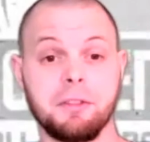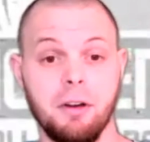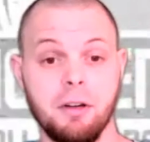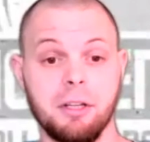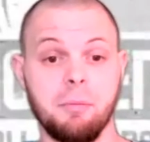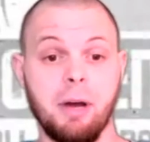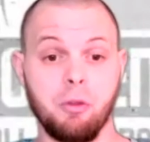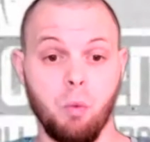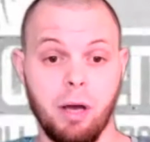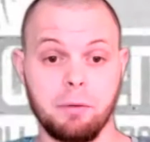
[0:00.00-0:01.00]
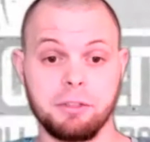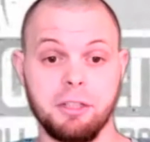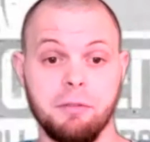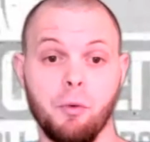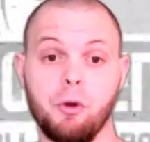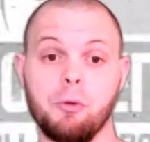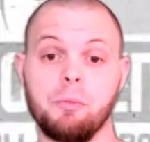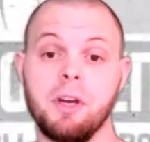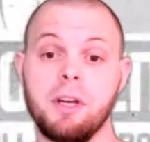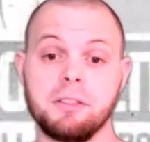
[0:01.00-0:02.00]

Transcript: talking about the wide receiver room